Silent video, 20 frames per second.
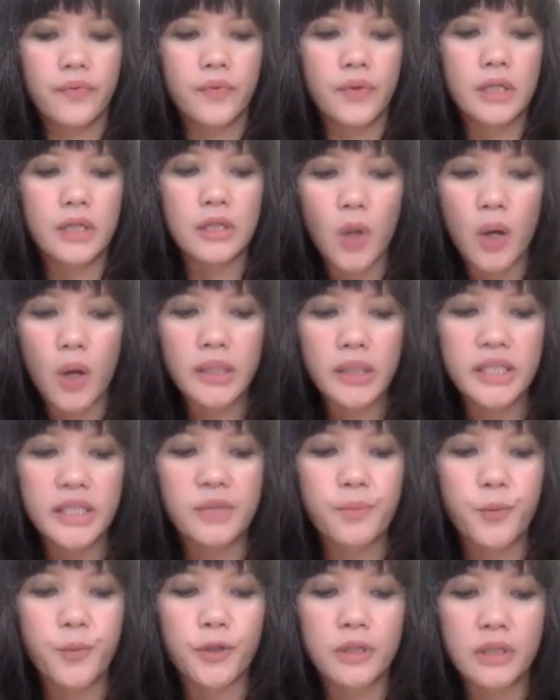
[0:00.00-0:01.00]
the
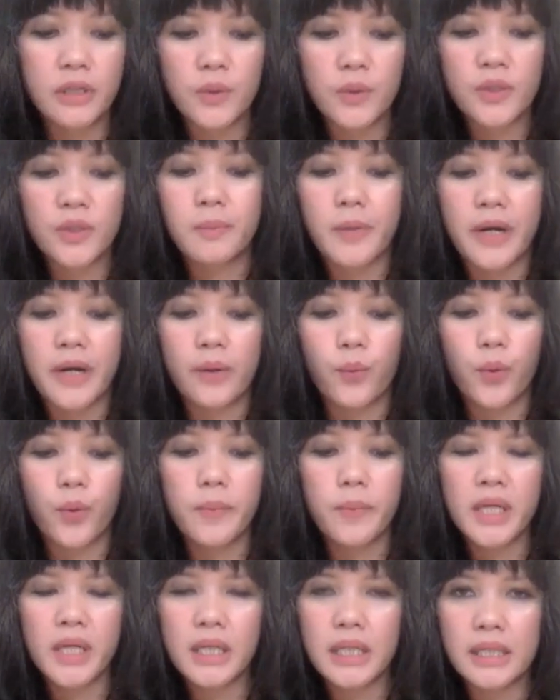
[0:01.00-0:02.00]
knowledge produced by
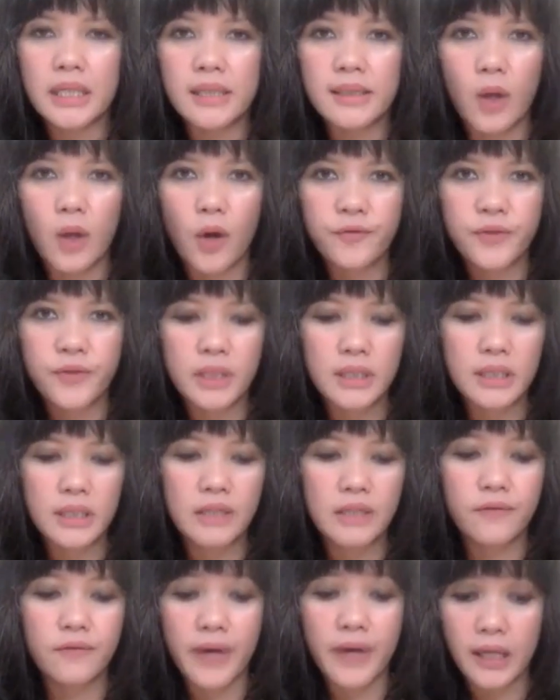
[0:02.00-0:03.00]
women is often
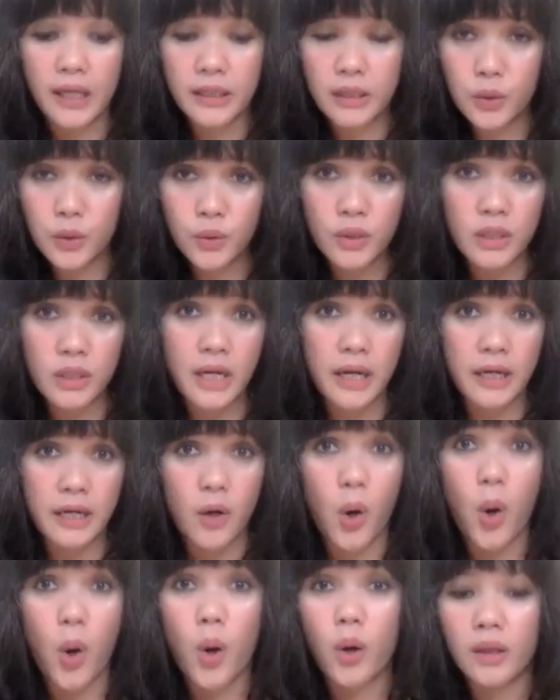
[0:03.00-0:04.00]
devalued
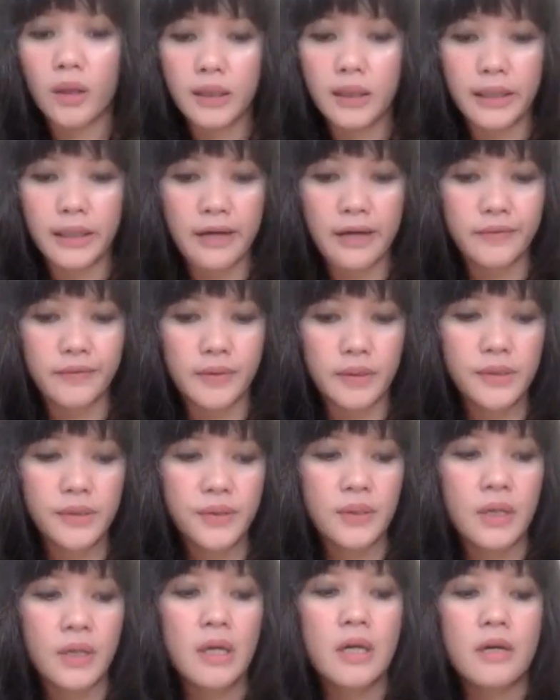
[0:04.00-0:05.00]
at all
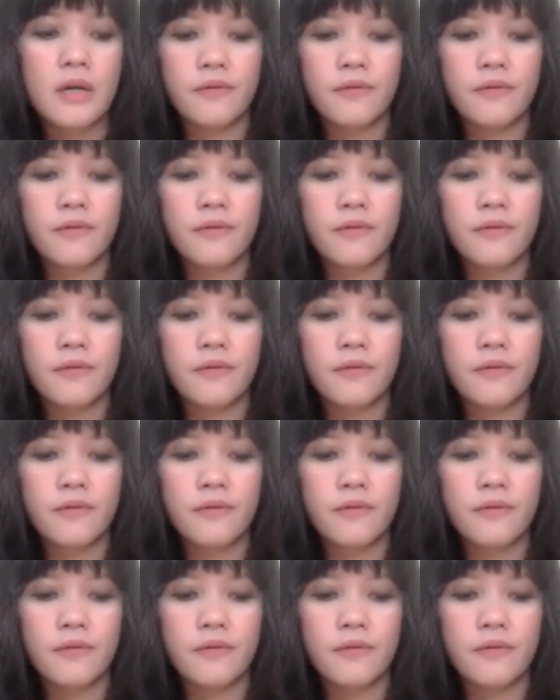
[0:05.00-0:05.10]
levels,